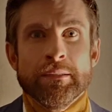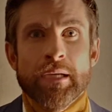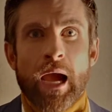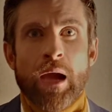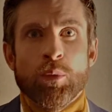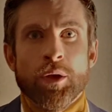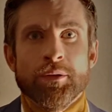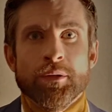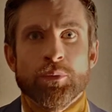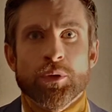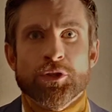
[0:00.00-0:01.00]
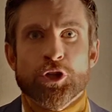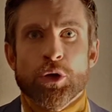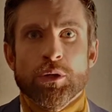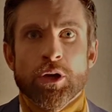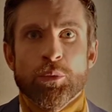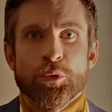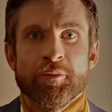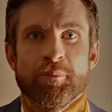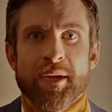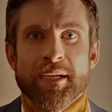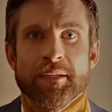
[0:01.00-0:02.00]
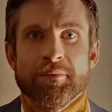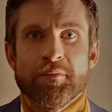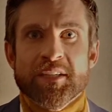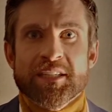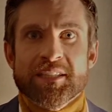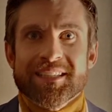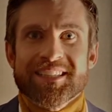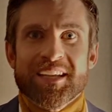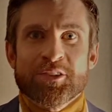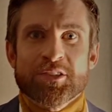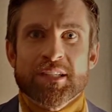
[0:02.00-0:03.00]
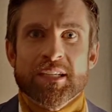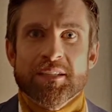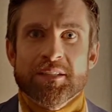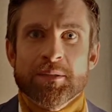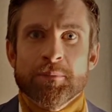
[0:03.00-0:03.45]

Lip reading: I wondered what Jolyon would have made of a vista such as this.